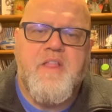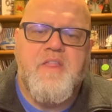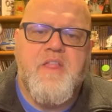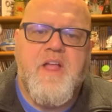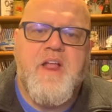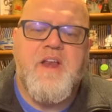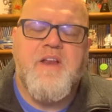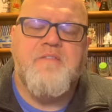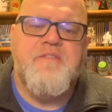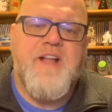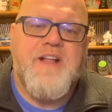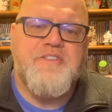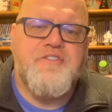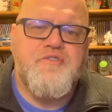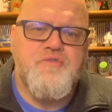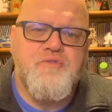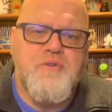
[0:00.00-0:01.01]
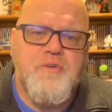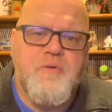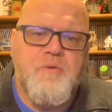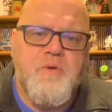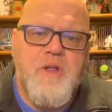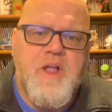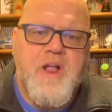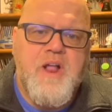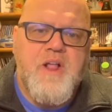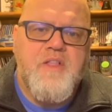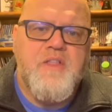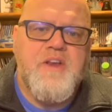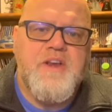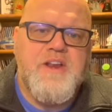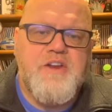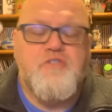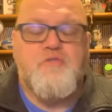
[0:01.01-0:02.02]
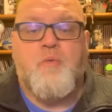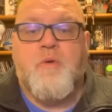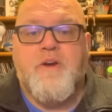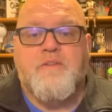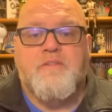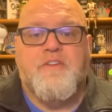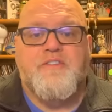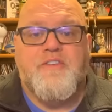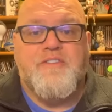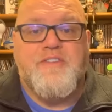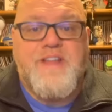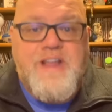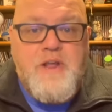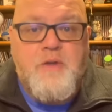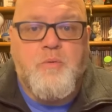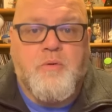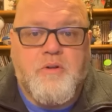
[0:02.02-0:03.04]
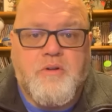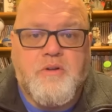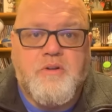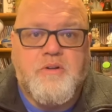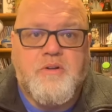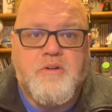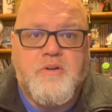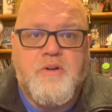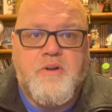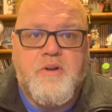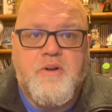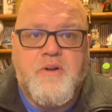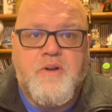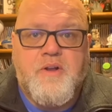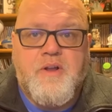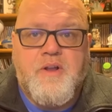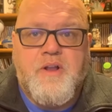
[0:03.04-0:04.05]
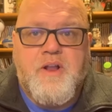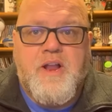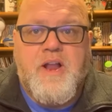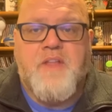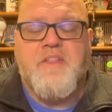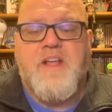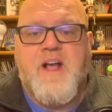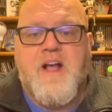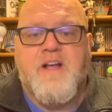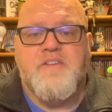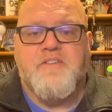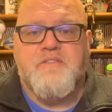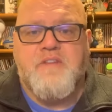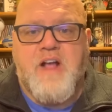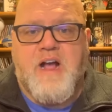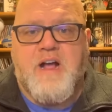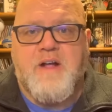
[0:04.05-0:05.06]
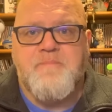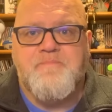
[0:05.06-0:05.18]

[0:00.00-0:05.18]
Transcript: And if that's true, then each one of us is equal in the eyes of God.